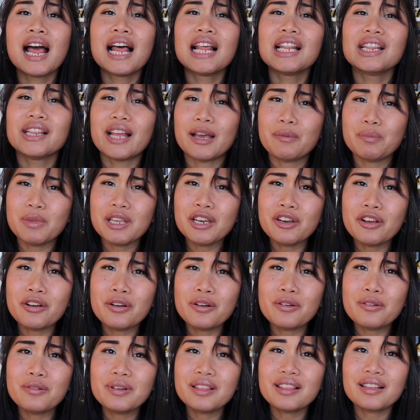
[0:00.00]
let me
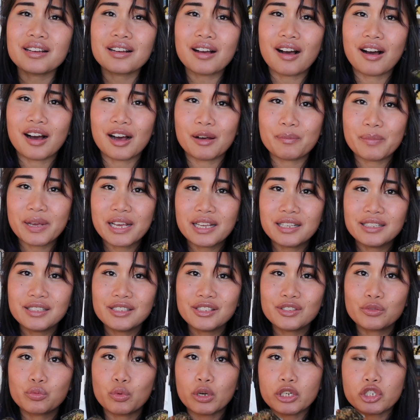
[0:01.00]
know in the
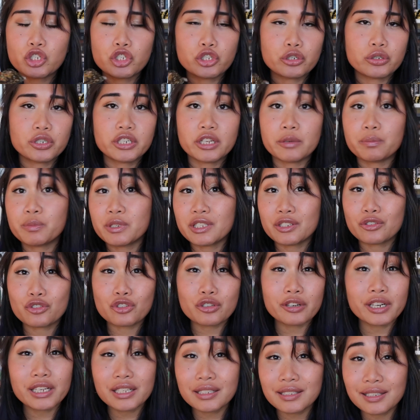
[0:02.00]
comments what your tips and
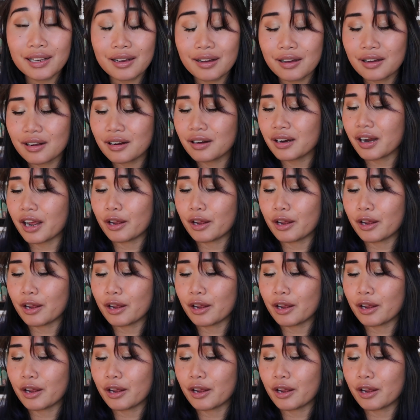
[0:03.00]
tricks are.